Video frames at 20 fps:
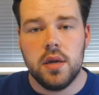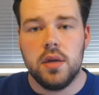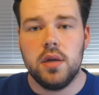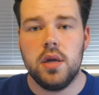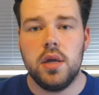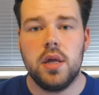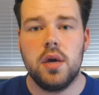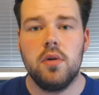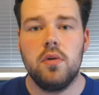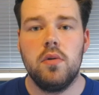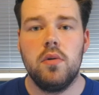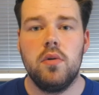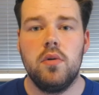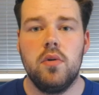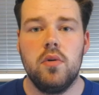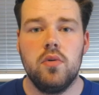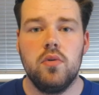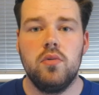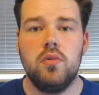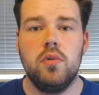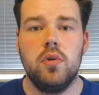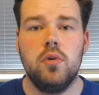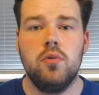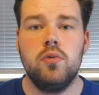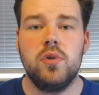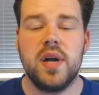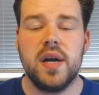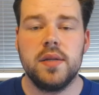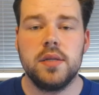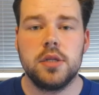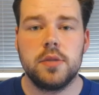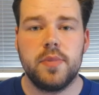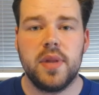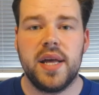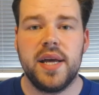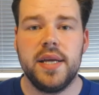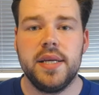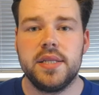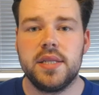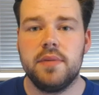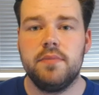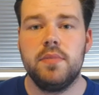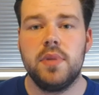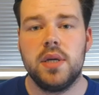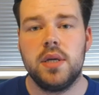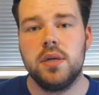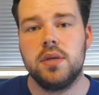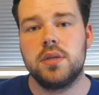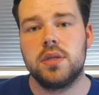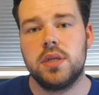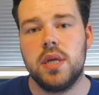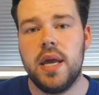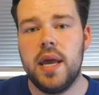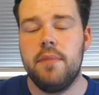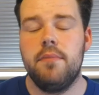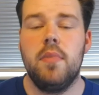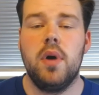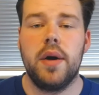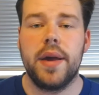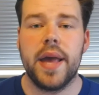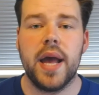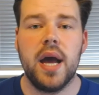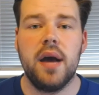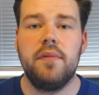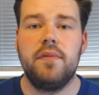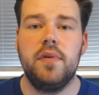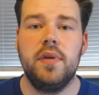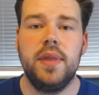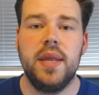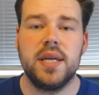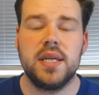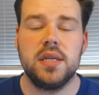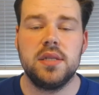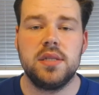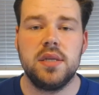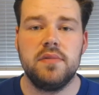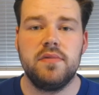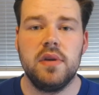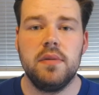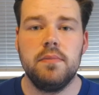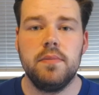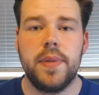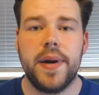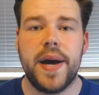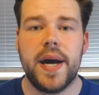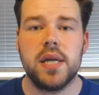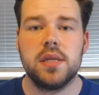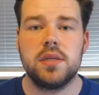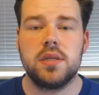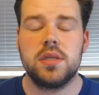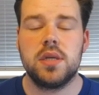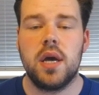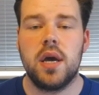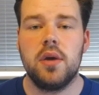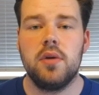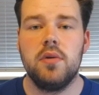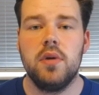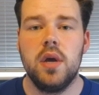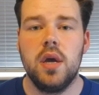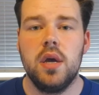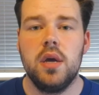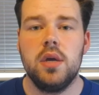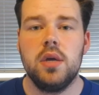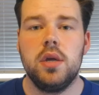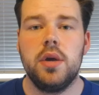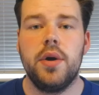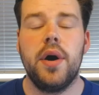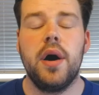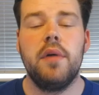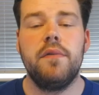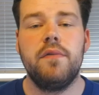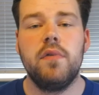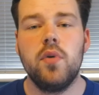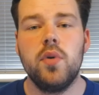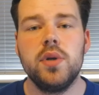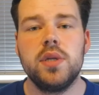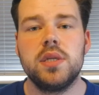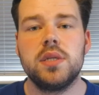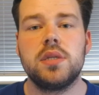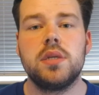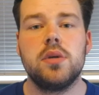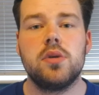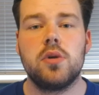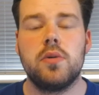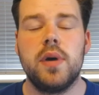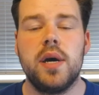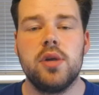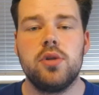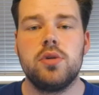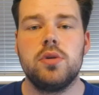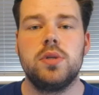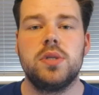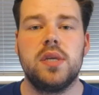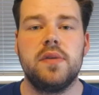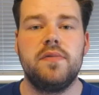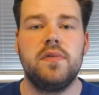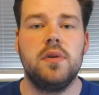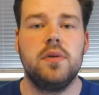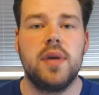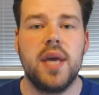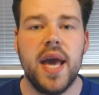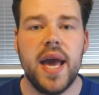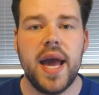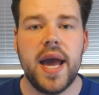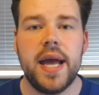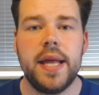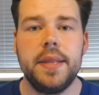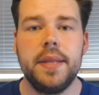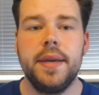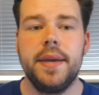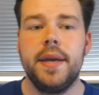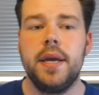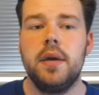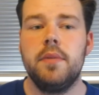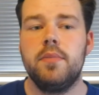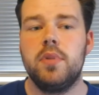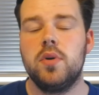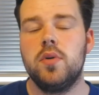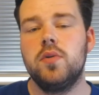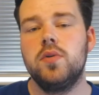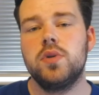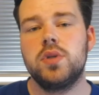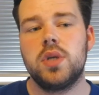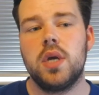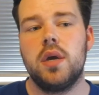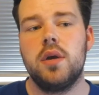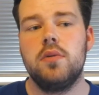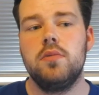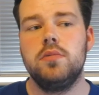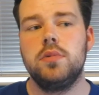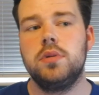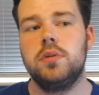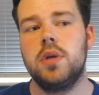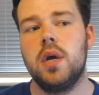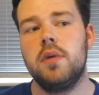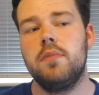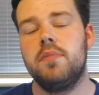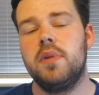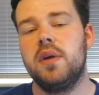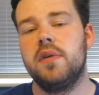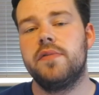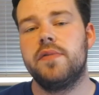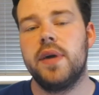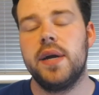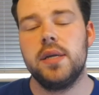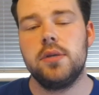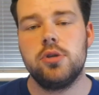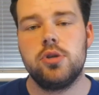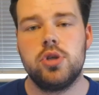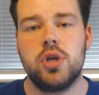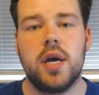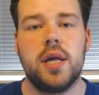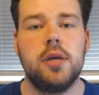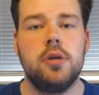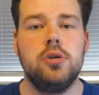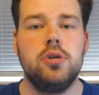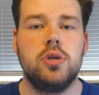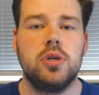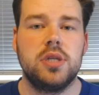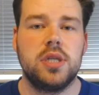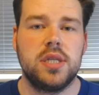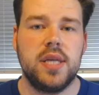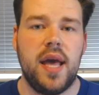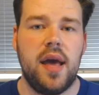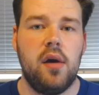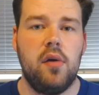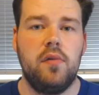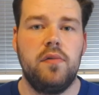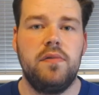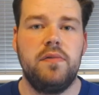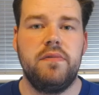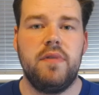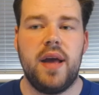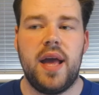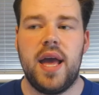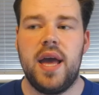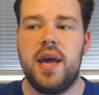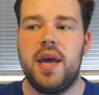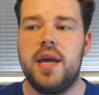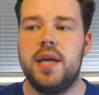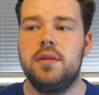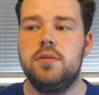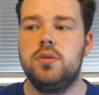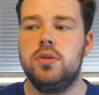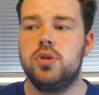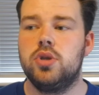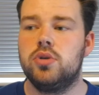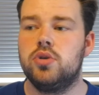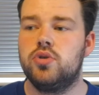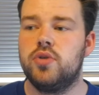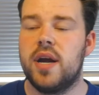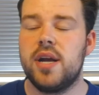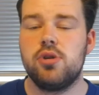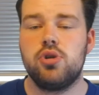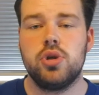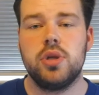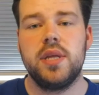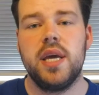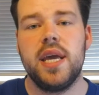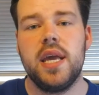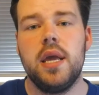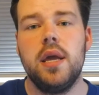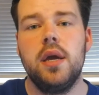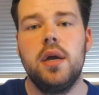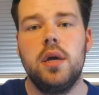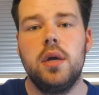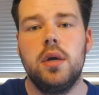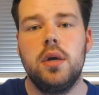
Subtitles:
you know, all guns blazing, because it might have a negative impact. So, you know, avoid the situations if you can, but also don't be afraid to challenge yourself and gradually